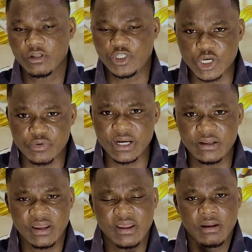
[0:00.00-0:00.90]

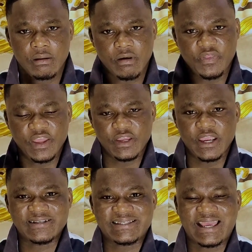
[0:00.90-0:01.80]
during
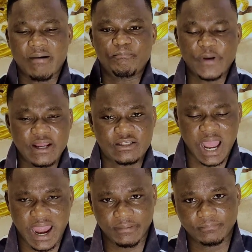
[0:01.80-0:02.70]
his campaign
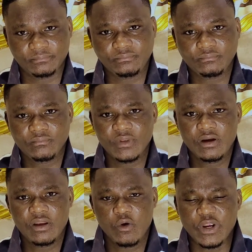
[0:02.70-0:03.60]
time?
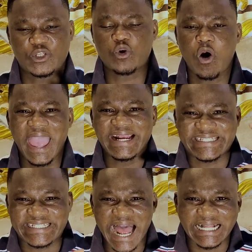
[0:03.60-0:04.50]
We saw
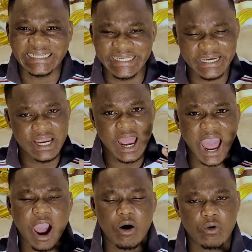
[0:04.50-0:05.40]
exactly
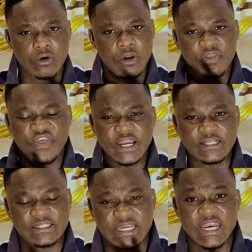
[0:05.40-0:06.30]
how
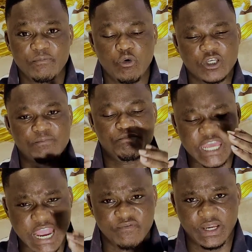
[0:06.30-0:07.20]
this Tinubu was
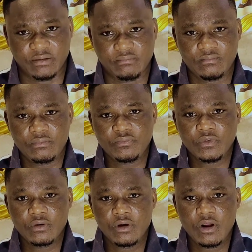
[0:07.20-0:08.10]
behaving.
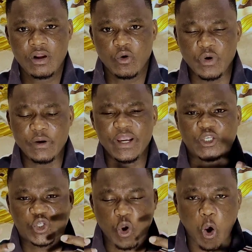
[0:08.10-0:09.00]
We
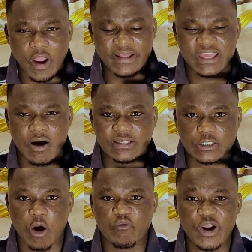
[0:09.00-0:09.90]
saw it
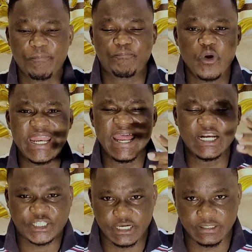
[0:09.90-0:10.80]
ourselves. We
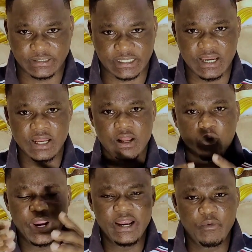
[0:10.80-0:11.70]
nations,
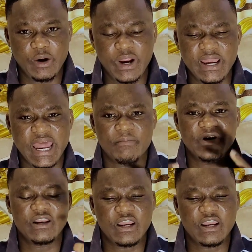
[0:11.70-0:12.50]
we neighboring